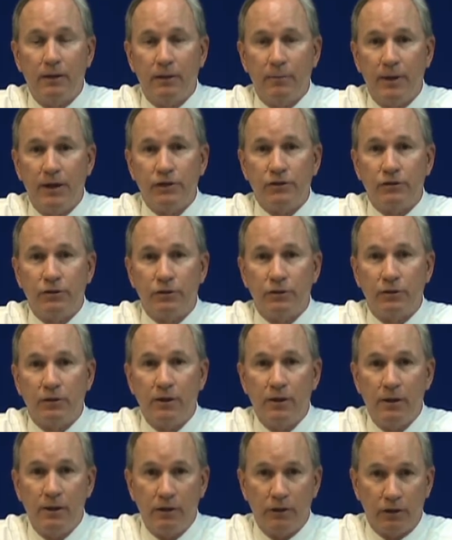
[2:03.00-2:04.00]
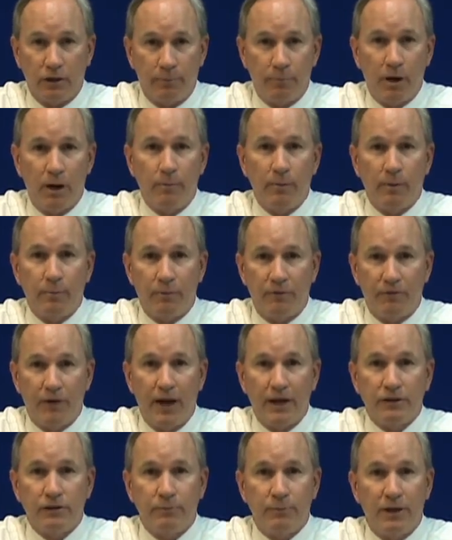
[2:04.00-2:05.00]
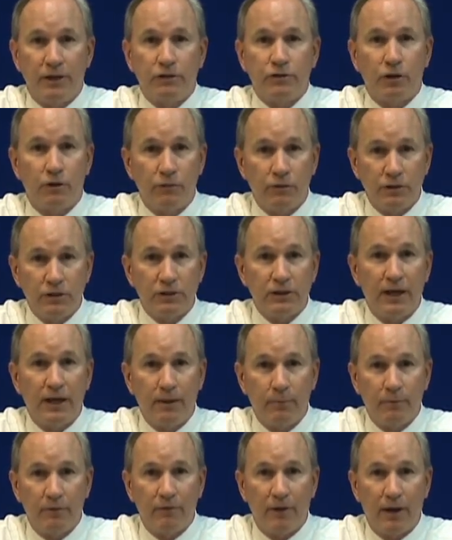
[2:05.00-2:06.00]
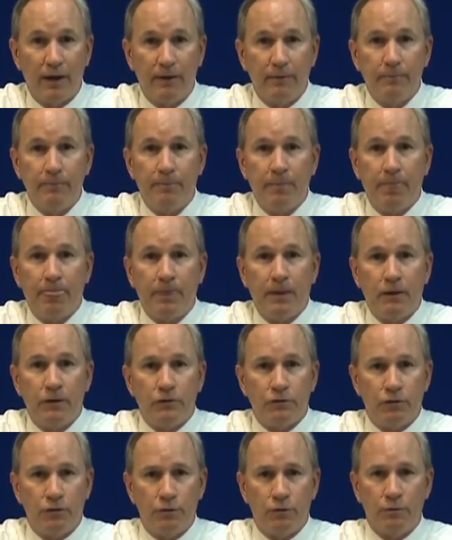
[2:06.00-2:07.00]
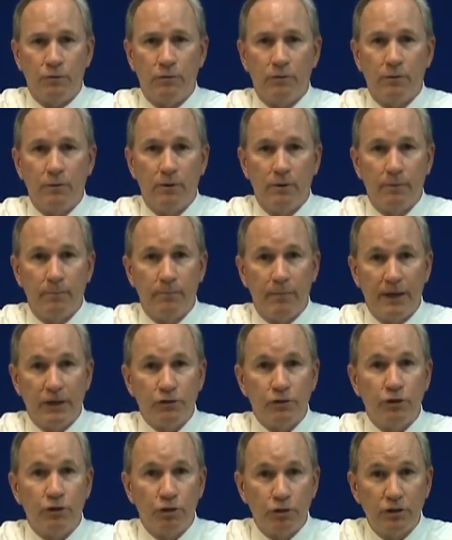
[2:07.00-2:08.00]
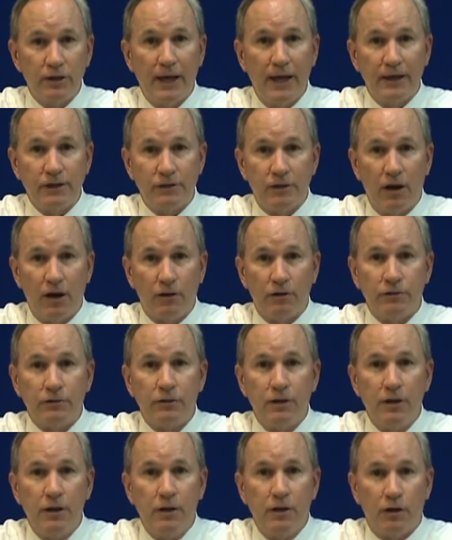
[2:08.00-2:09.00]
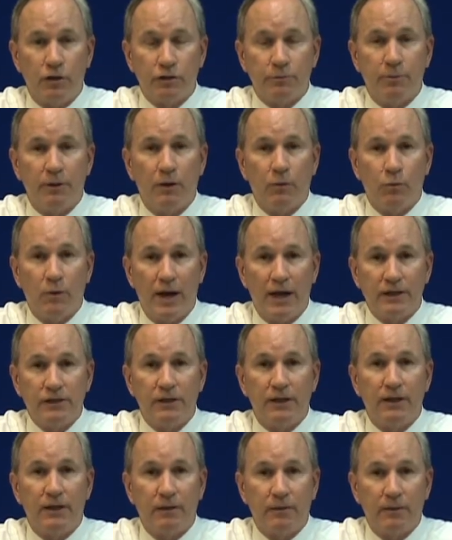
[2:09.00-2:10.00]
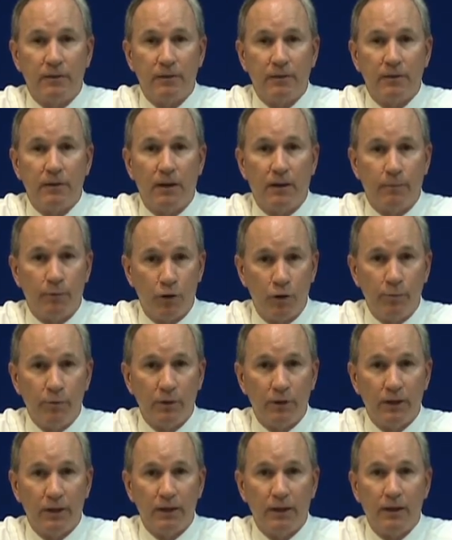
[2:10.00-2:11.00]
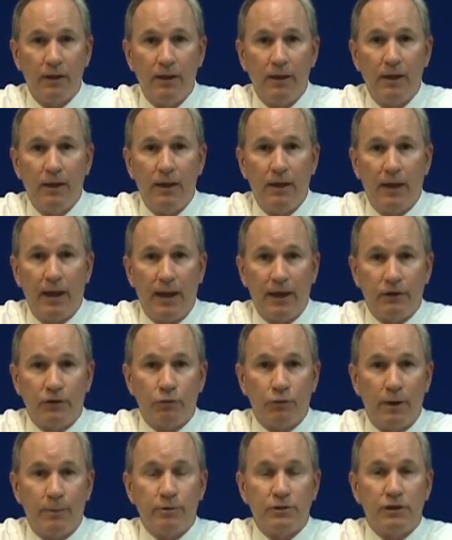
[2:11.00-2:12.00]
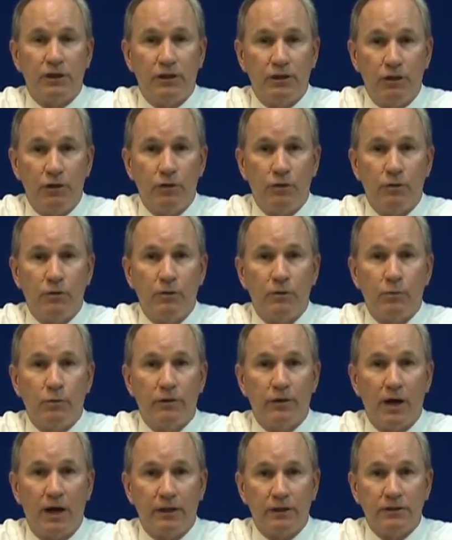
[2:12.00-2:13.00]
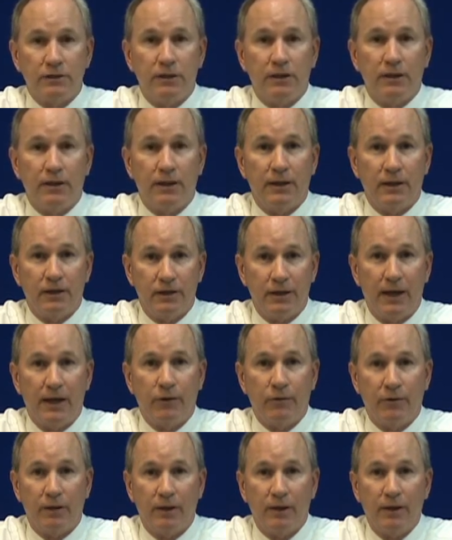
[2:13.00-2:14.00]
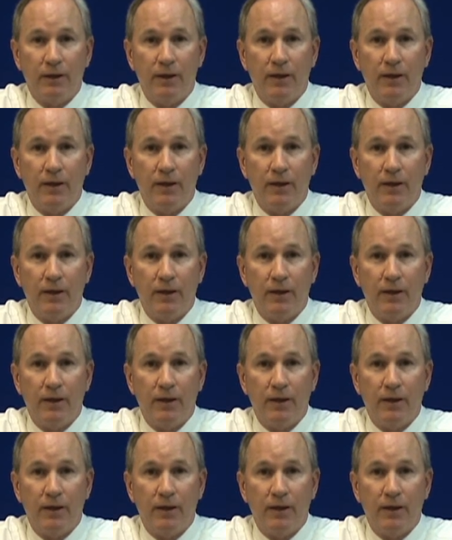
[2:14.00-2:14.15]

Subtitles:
to make sure the department provides the best services they can provide, to make sure your tax dollars are spent wisely and appropriately, and to represent you with honesty and integrity.